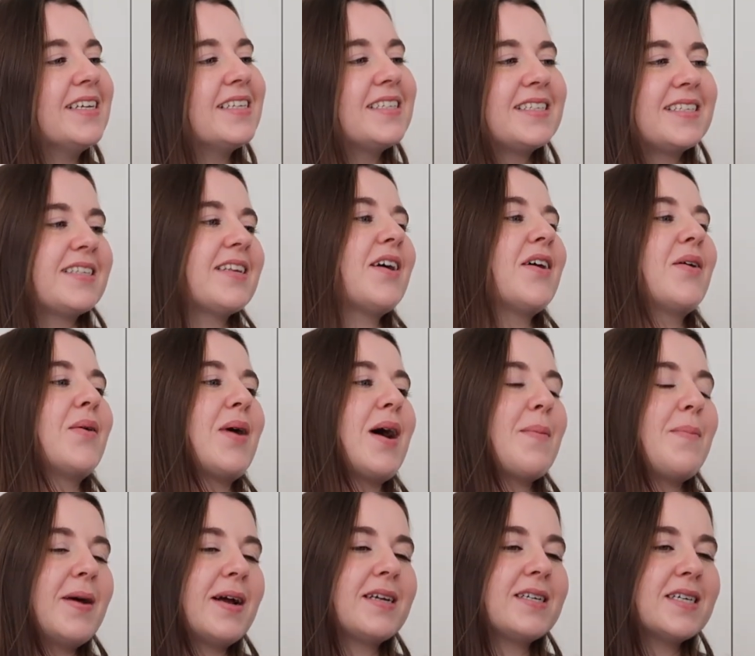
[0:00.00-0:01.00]
So I
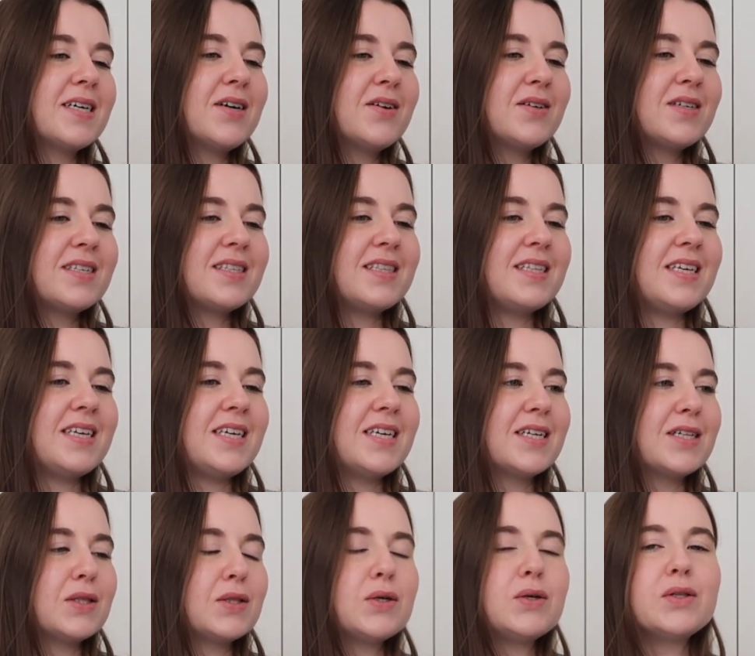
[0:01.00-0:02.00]
picked out
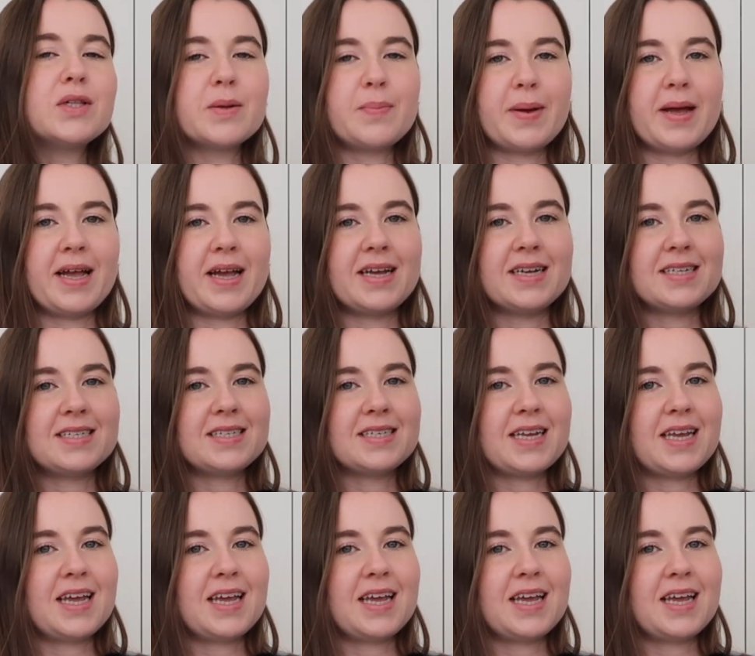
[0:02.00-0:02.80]
the Lula pant,